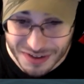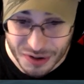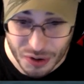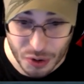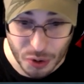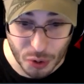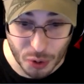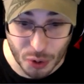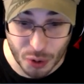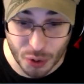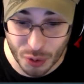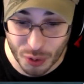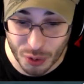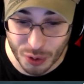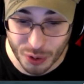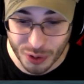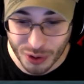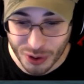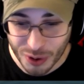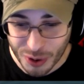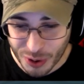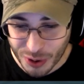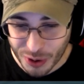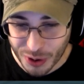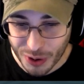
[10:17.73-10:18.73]

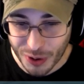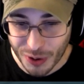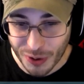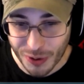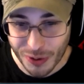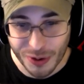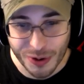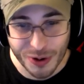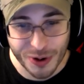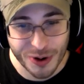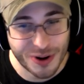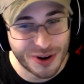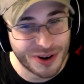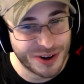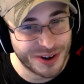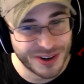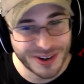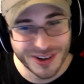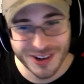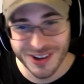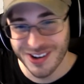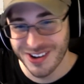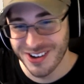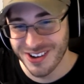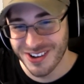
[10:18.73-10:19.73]
Oh no.
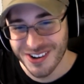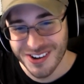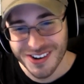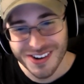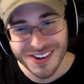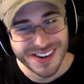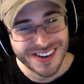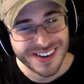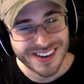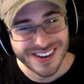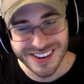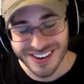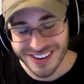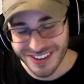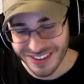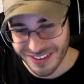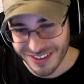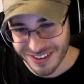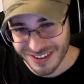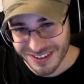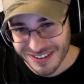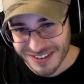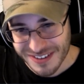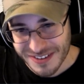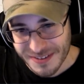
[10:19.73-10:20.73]
Oh
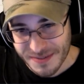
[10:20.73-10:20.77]
no.